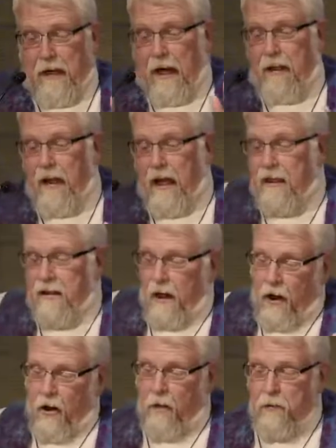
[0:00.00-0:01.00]
But unlike
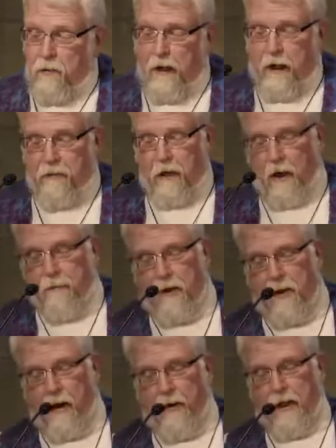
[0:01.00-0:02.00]
the homes we have
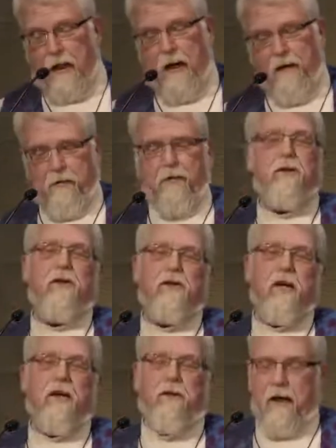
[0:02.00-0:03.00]
come to know and love through
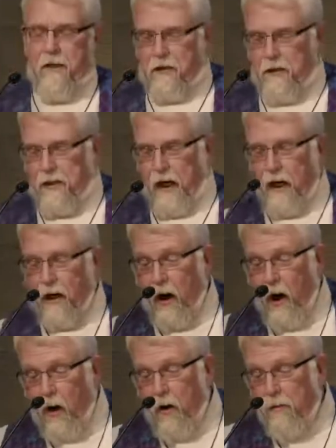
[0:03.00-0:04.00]
the generations,
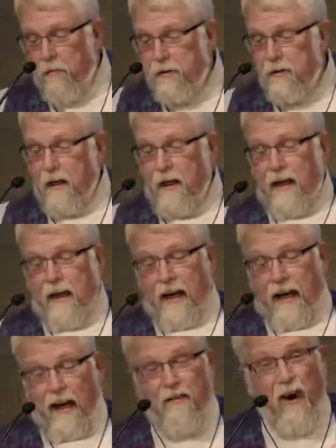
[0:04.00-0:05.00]
our homes
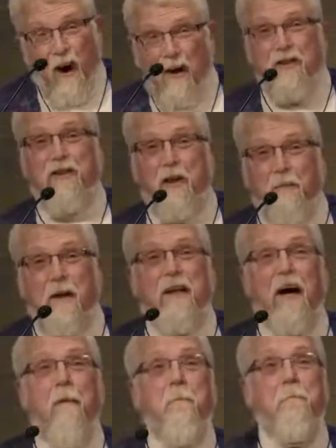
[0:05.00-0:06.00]
have also
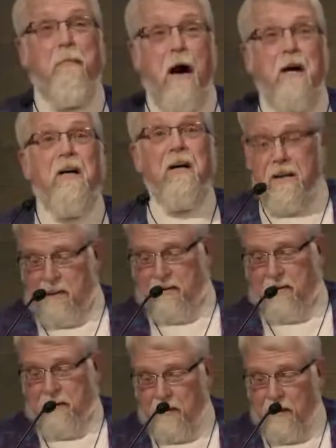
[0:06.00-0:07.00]
become
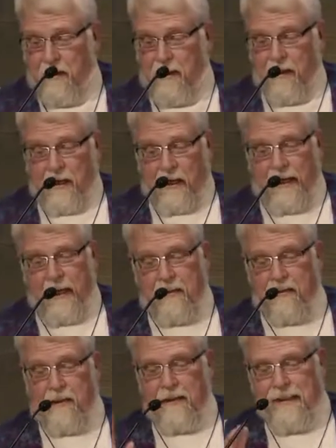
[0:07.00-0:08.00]
bunkers
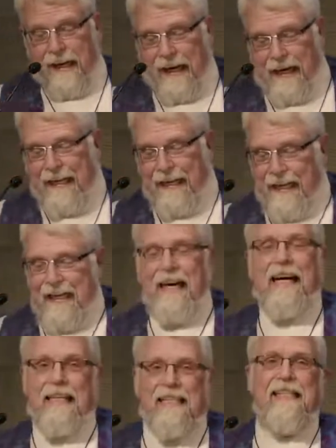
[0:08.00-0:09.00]
against a
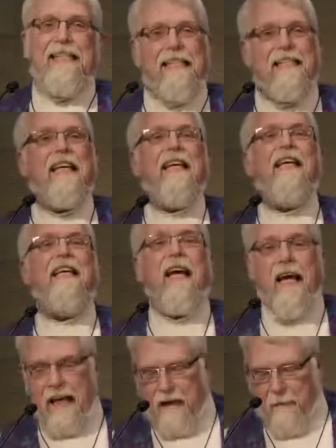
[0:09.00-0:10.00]
tiny
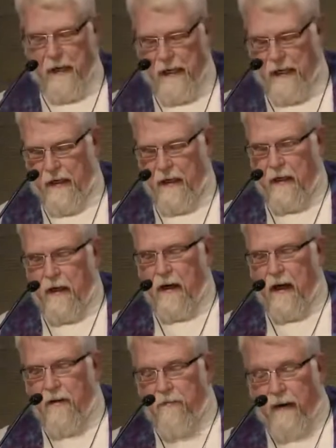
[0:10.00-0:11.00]
unseen enemy,
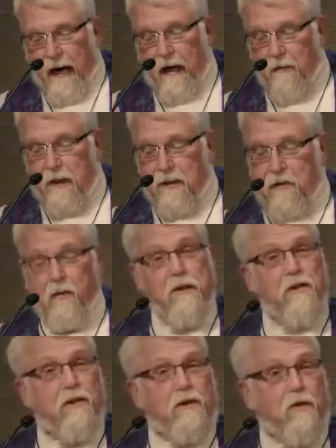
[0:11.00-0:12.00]
a virus
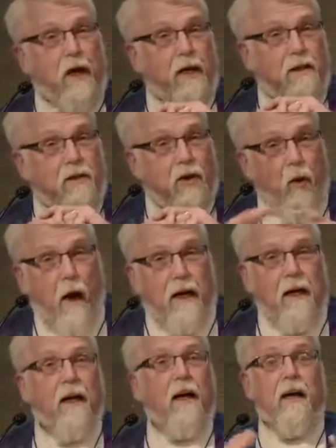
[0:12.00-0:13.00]
which strikes
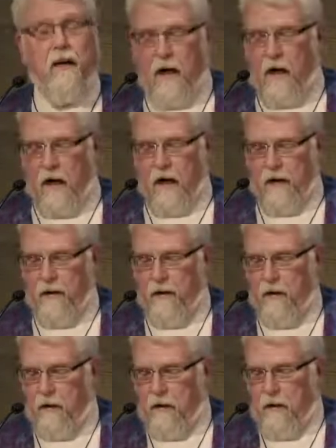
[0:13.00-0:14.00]
quick and
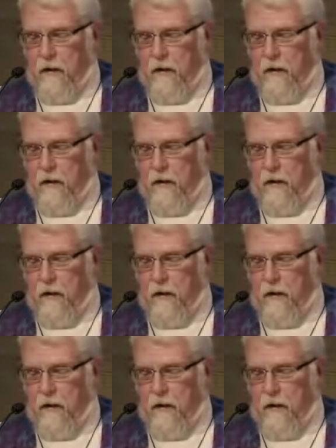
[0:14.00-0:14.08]
hard.